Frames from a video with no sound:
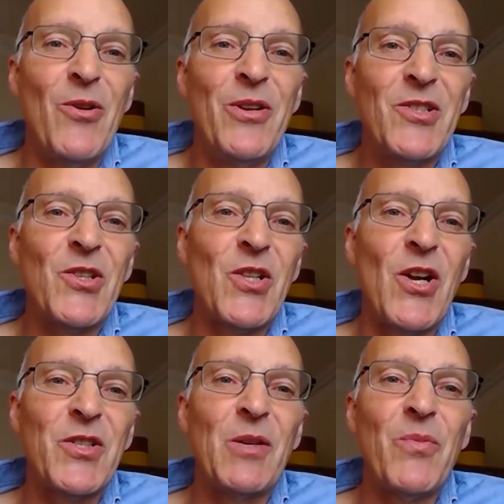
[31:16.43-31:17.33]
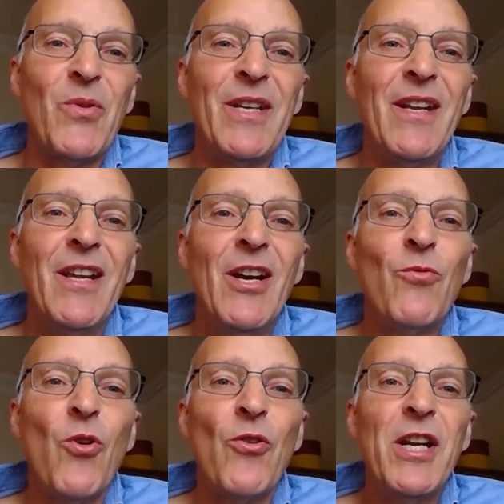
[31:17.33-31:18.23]
It's the starting point.
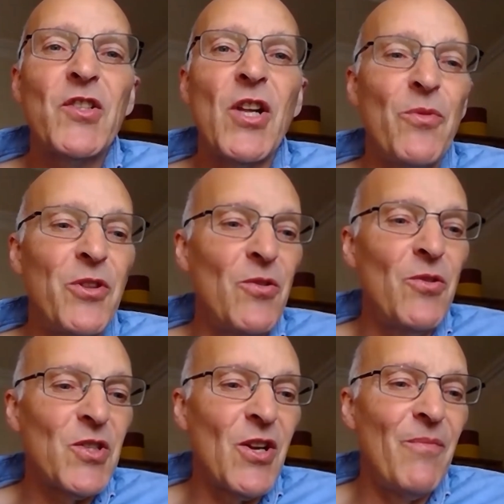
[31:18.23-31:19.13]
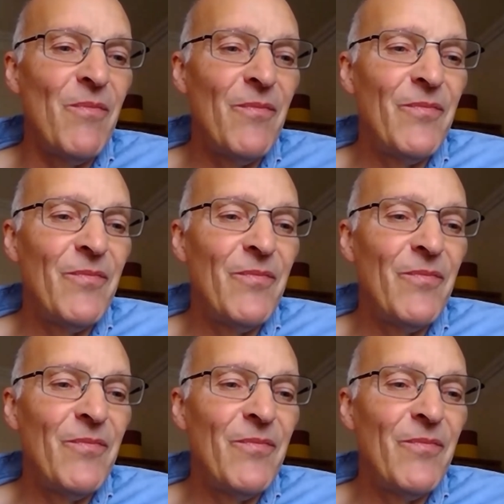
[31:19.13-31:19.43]
Rory, let's start with you this time.